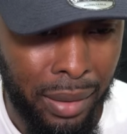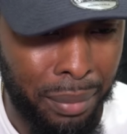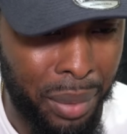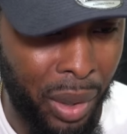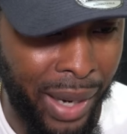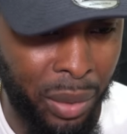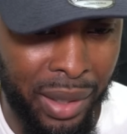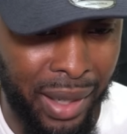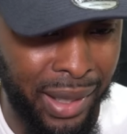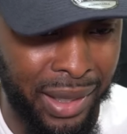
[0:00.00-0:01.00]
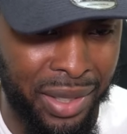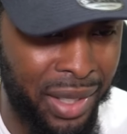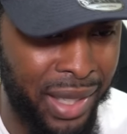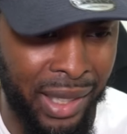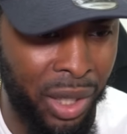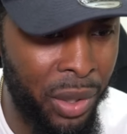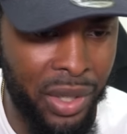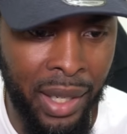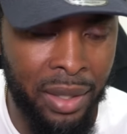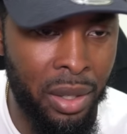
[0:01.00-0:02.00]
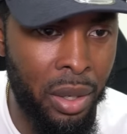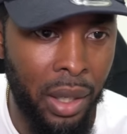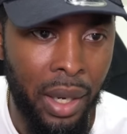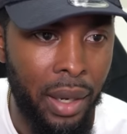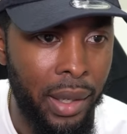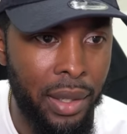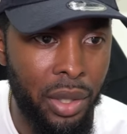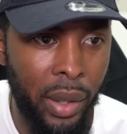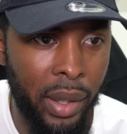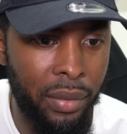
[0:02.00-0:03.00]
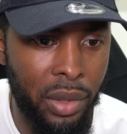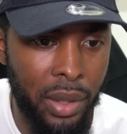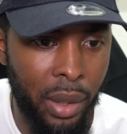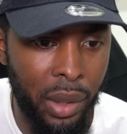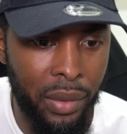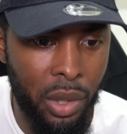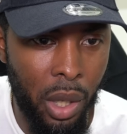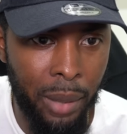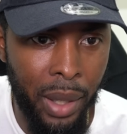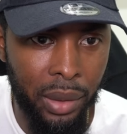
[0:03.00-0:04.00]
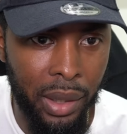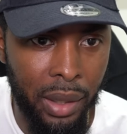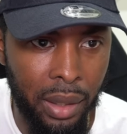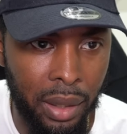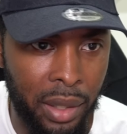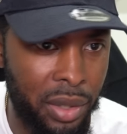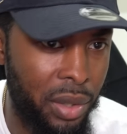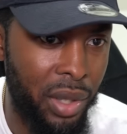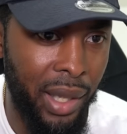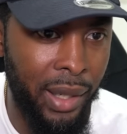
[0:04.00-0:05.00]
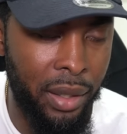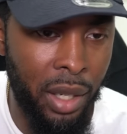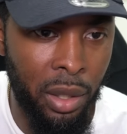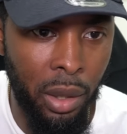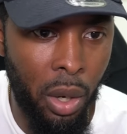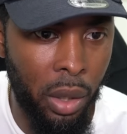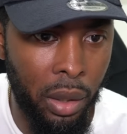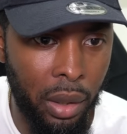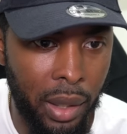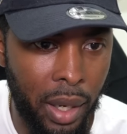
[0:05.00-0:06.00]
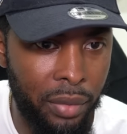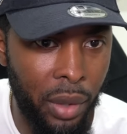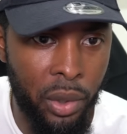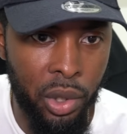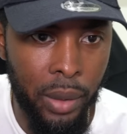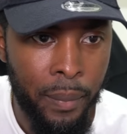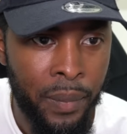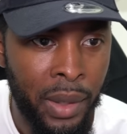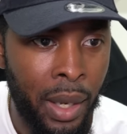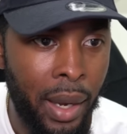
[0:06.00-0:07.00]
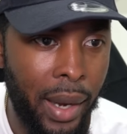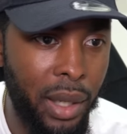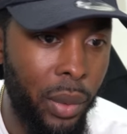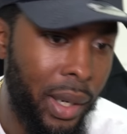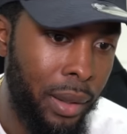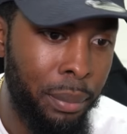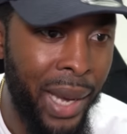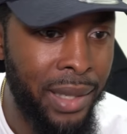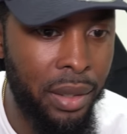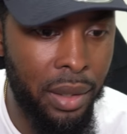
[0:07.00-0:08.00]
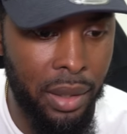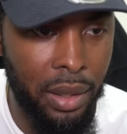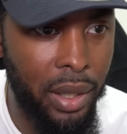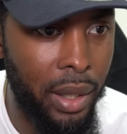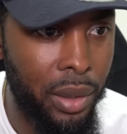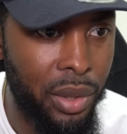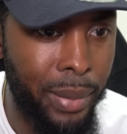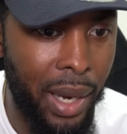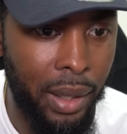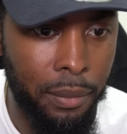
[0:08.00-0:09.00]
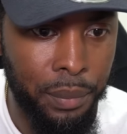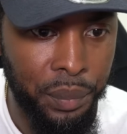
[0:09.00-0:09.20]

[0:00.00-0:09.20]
Bro, I don't. I think this shit is like 30 seconds long. Yeah, so they don't even they don't even talk about the unless there's a, like another longer cut version. Anyway, back to the details about it.